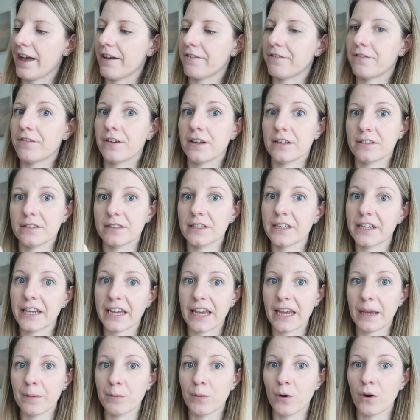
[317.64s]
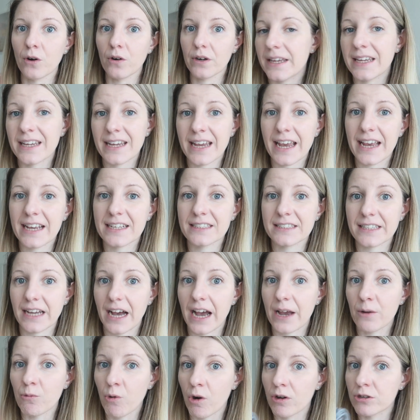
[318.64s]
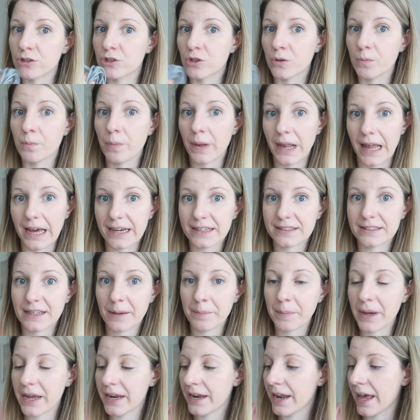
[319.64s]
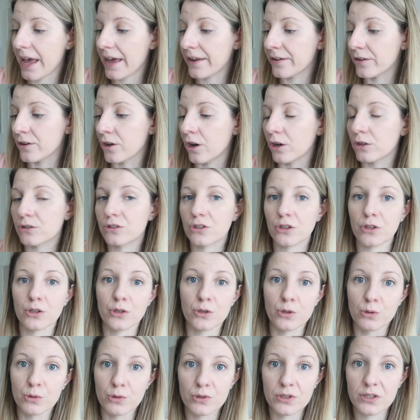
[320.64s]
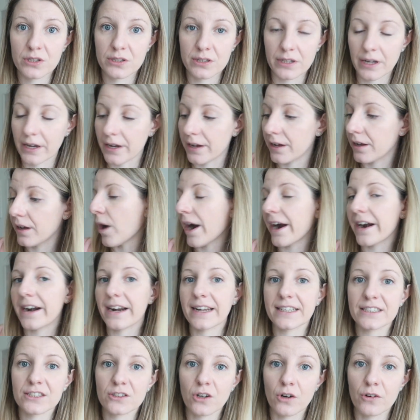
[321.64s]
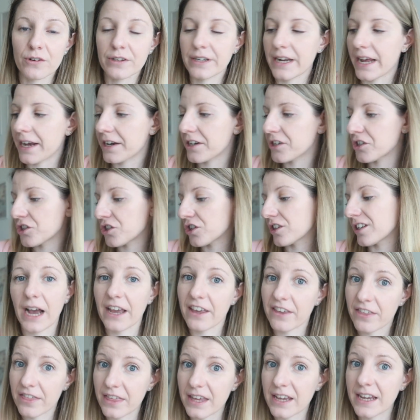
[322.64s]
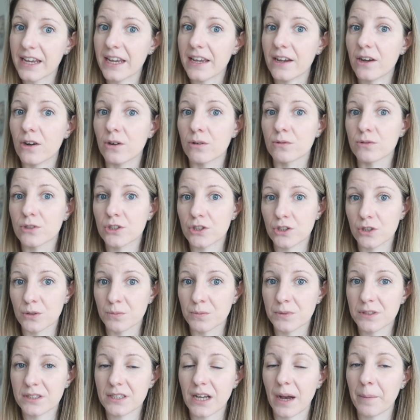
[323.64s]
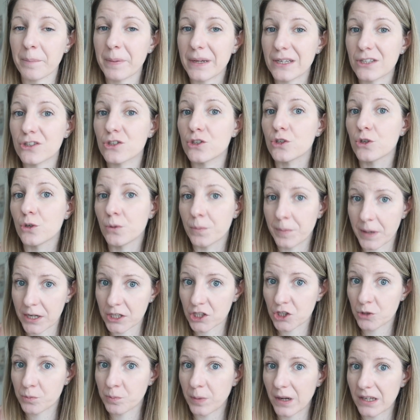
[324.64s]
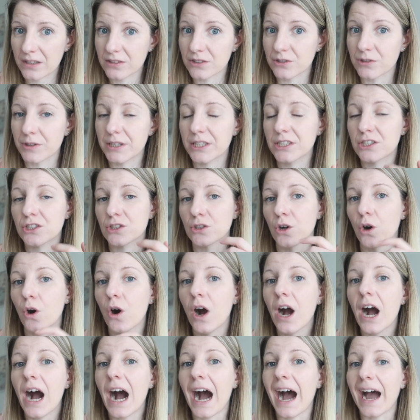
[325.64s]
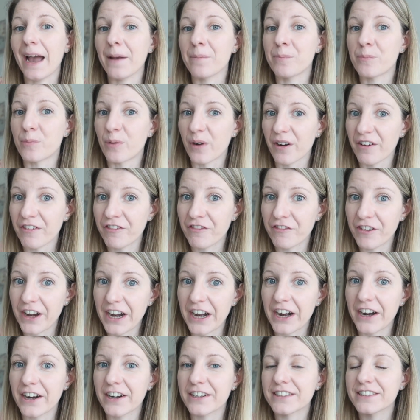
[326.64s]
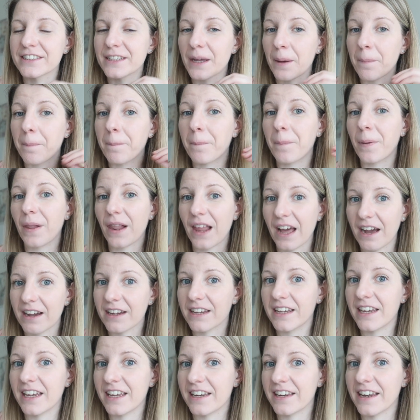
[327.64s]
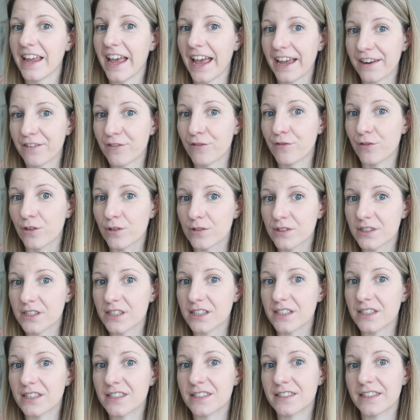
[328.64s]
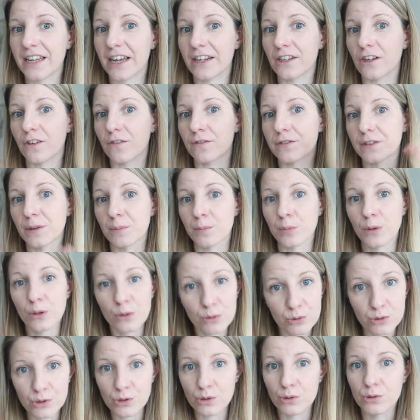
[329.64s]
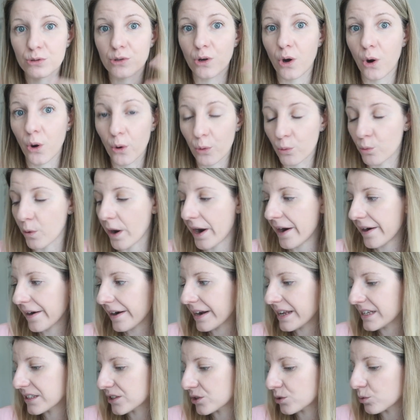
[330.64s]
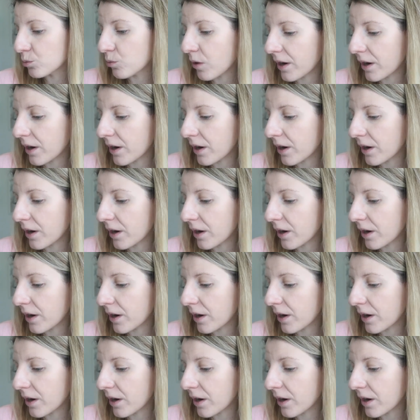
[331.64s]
have the cable in case I want to plug them in and not use the wireless connection. I think it consumes a bit too much battery, so I prefer the plug-in headphones instead of the Bluetooth or wireless